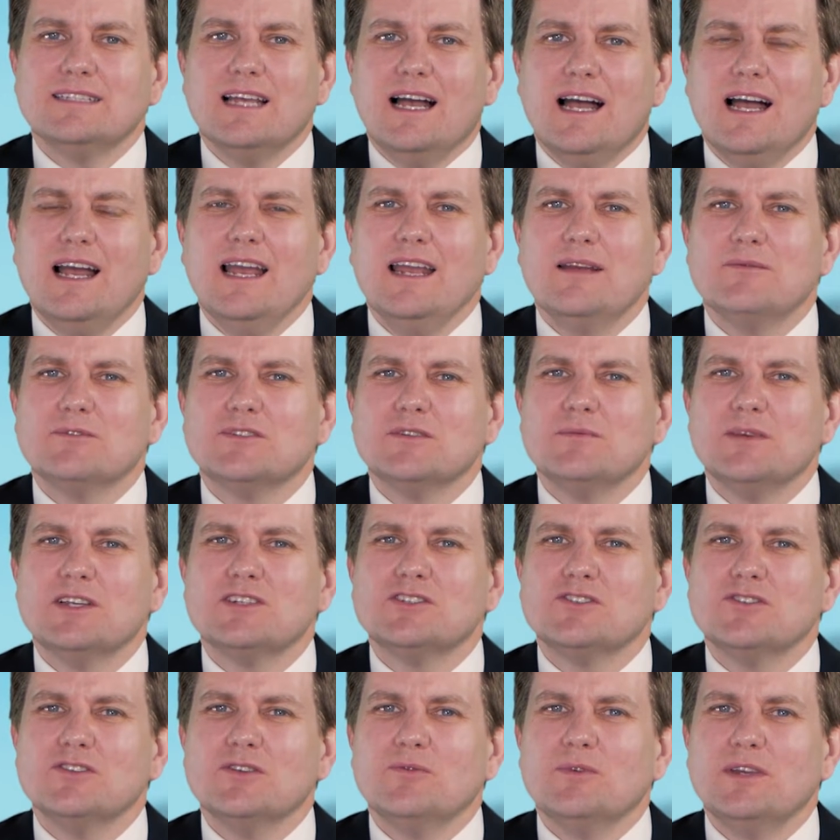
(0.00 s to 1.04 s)
time to make
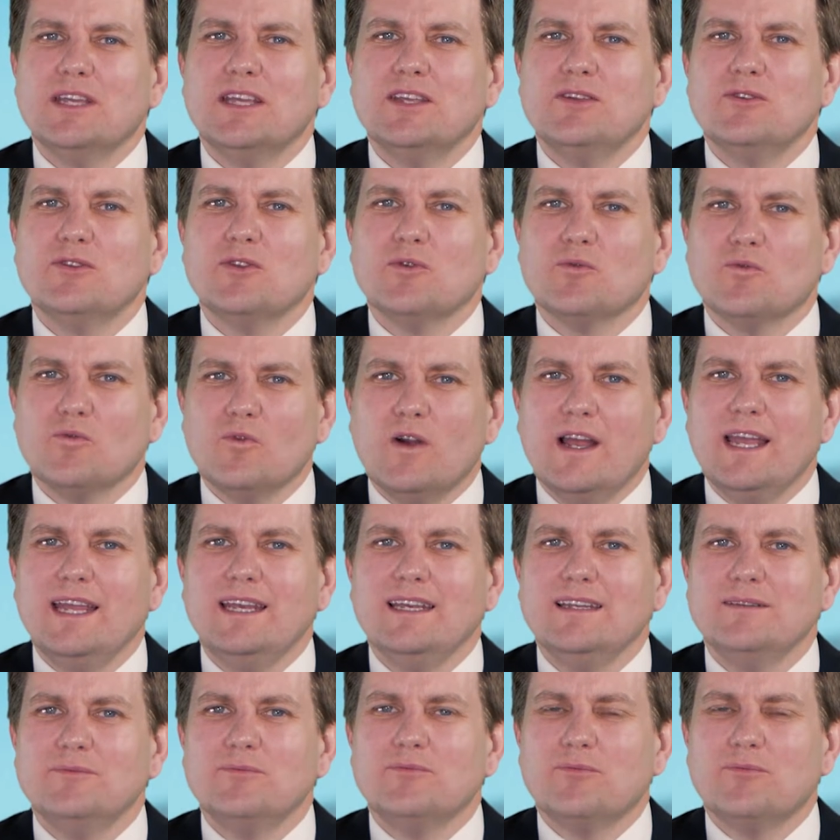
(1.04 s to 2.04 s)
sure that we get you the right